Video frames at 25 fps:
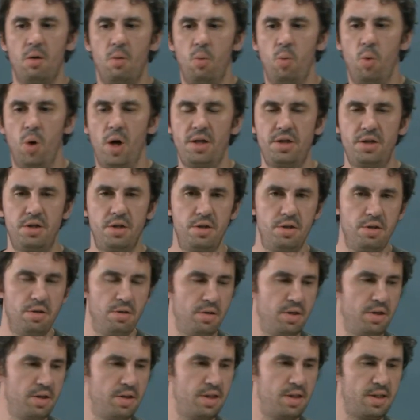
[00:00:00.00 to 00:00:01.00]
What to do
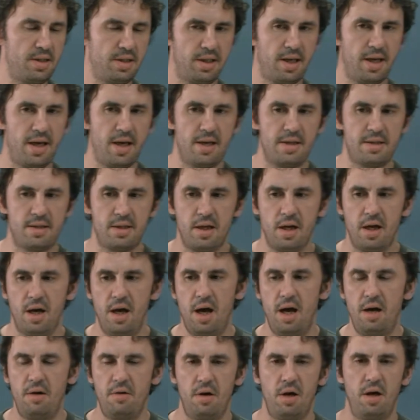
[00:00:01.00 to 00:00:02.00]
in this case?
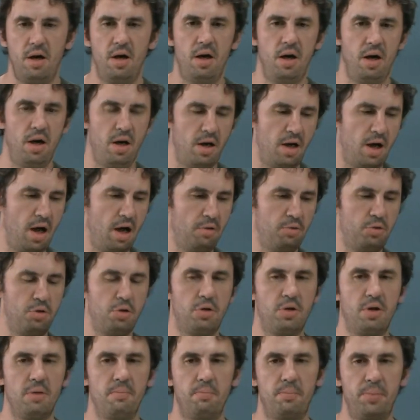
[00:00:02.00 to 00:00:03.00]
How to
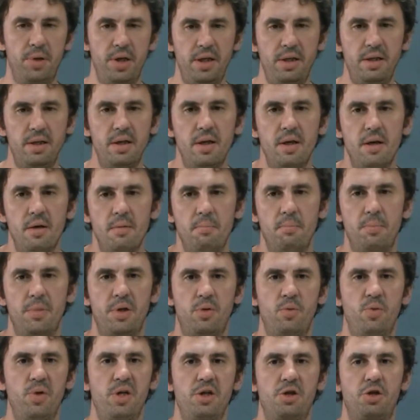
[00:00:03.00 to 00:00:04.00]
compete
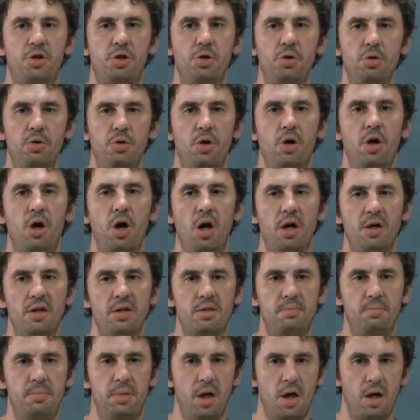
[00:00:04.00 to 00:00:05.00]
between two
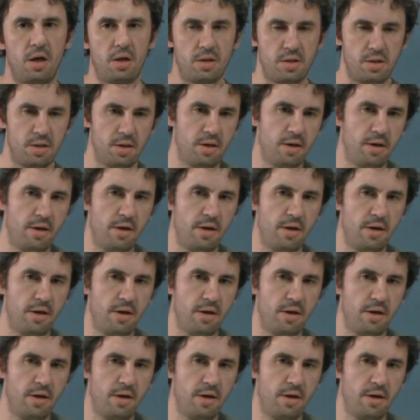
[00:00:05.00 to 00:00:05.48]
honest blocks?